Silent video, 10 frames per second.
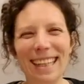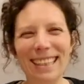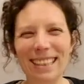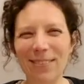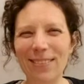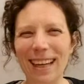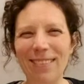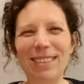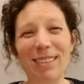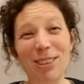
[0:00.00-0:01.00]
And
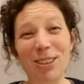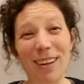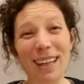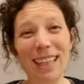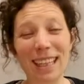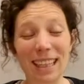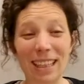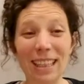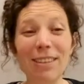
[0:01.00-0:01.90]
sometimes I'm struggling a lot,